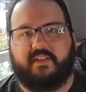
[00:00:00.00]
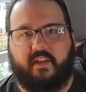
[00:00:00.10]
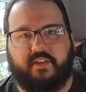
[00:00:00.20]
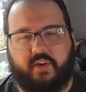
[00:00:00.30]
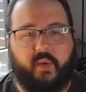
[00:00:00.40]
and
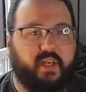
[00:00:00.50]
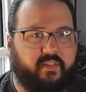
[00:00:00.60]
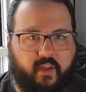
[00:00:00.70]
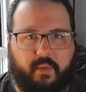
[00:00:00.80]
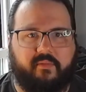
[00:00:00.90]
also doing
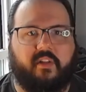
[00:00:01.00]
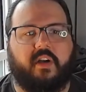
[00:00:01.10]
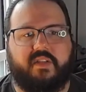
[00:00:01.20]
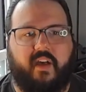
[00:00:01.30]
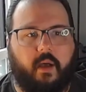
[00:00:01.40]
development
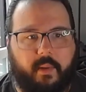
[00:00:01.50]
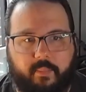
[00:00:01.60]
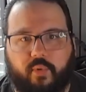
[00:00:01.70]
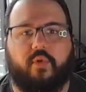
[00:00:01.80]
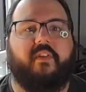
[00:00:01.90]
vlogs of how I'm
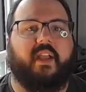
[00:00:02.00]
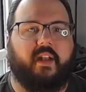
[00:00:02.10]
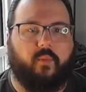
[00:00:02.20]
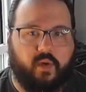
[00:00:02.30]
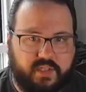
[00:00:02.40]
improving it
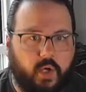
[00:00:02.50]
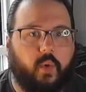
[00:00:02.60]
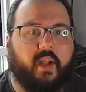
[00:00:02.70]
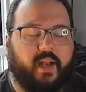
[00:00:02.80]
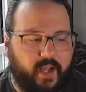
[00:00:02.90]
and where it's
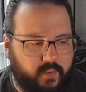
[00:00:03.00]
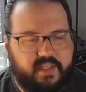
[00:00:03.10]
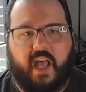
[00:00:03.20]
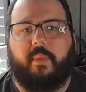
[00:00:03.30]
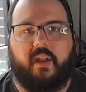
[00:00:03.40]
going and how it's
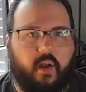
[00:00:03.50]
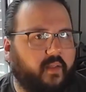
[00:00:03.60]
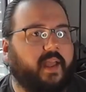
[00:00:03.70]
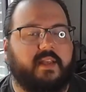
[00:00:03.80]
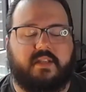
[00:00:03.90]
happening and all
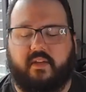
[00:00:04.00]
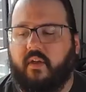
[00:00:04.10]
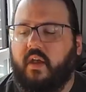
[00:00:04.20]
that kind of stuff.